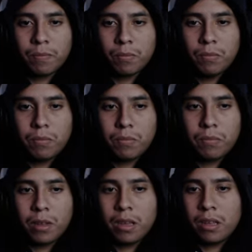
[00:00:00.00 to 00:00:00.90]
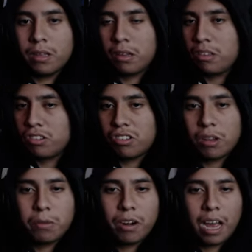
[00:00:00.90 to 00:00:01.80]
Hmm, nothing
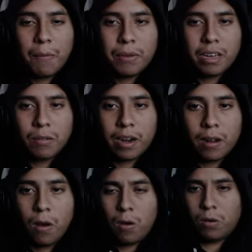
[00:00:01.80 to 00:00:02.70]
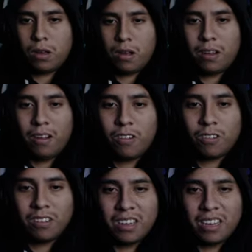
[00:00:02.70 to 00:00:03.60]
similar happening, right? Oh god,
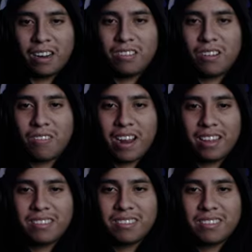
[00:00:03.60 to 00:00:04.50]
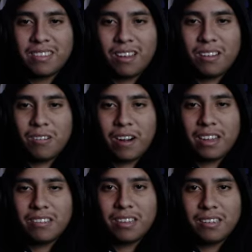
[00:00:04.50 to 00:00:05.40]
oh, there's the rats. Hello,
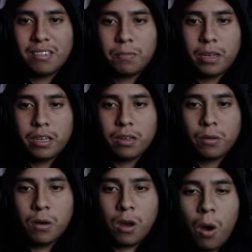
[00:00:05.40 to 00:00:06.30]
rats. Nice to meet you.